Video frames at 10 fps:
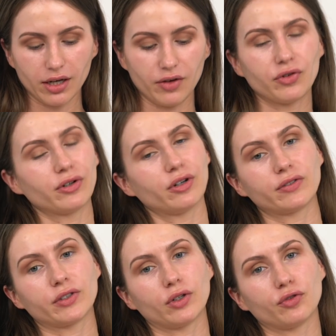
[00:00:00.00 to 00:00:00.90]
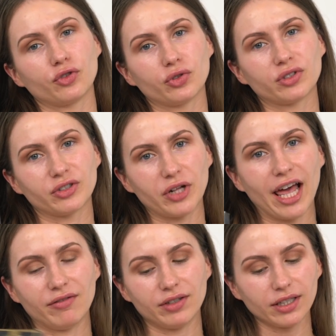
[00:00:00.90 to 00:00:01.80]
a few of you still
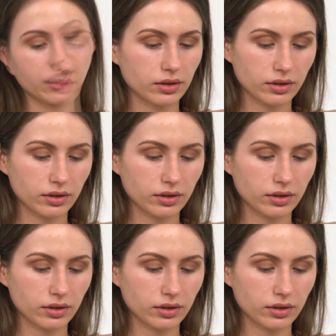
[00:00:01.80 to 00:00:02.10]
have it.